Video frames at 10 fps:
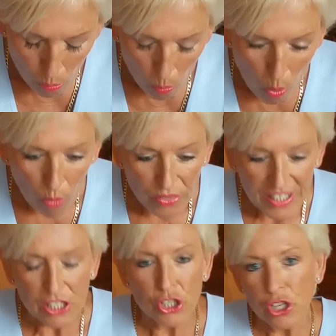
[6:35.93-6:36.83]
what
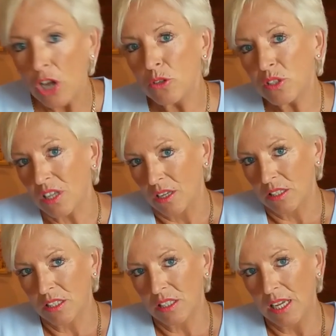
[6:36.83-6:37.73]
this shows
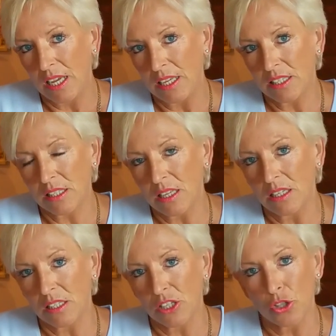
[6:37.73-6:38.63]
us is
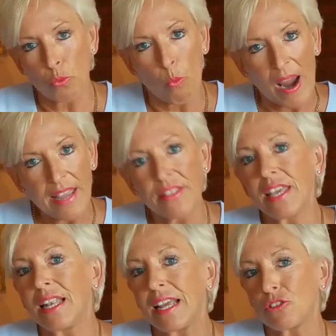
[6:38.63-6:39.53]
that the way the
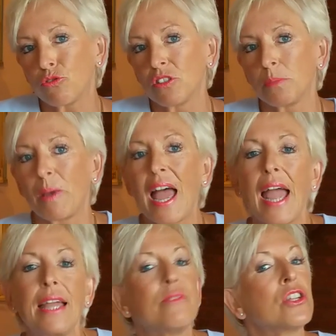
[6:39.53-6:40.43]
electrons
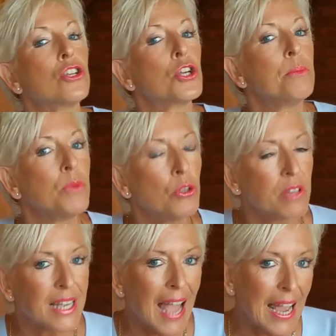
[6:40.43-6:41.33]
behaved and the
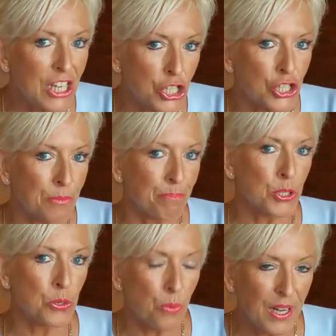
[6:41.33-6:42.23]
communication
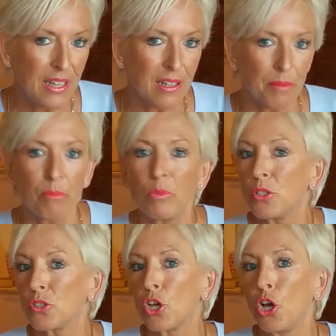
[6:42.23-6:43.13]
between them
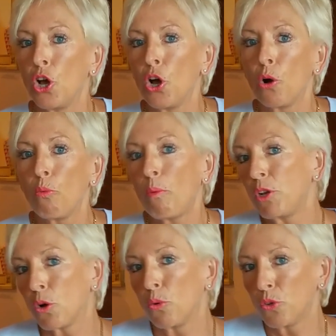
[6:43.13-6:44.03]
was what we
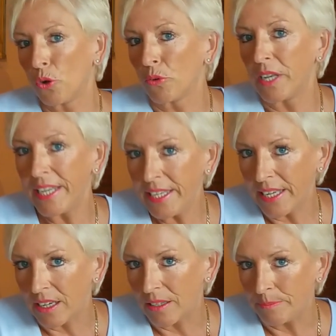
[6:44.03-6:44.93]
call
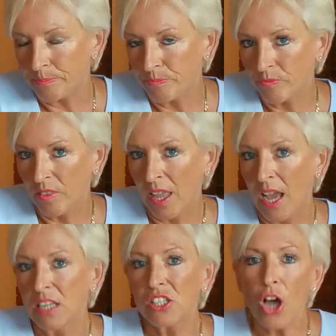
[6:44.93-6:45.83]
non-linear.
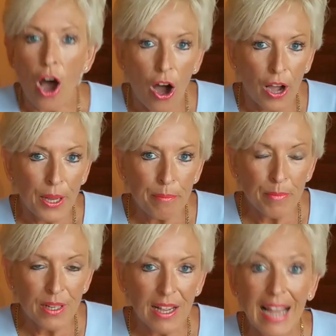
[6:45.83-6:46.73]

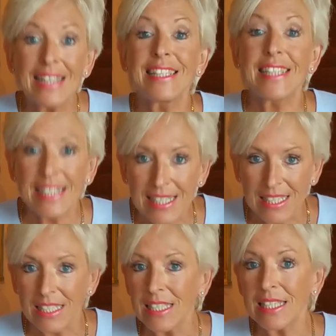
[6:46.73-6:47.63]
Time and
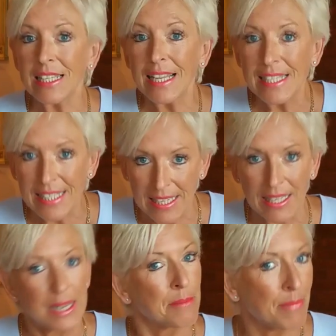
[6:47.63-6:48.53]
distance
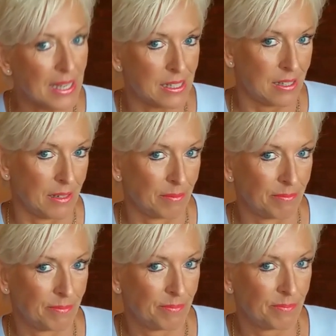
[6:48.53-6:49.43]
didn't matter.
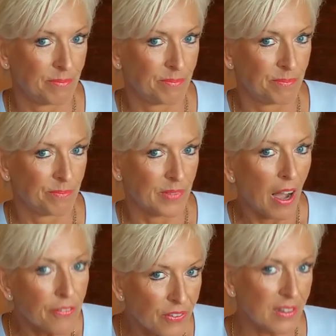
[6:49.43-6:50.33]

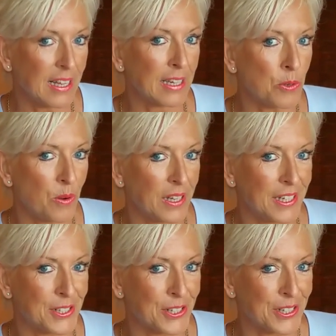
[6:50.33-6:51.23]
I find that quite
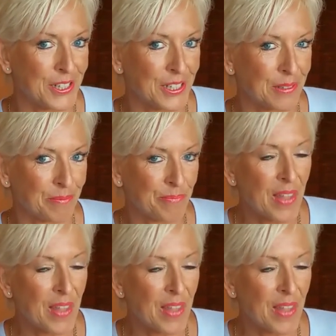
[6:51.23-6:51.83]
exciting.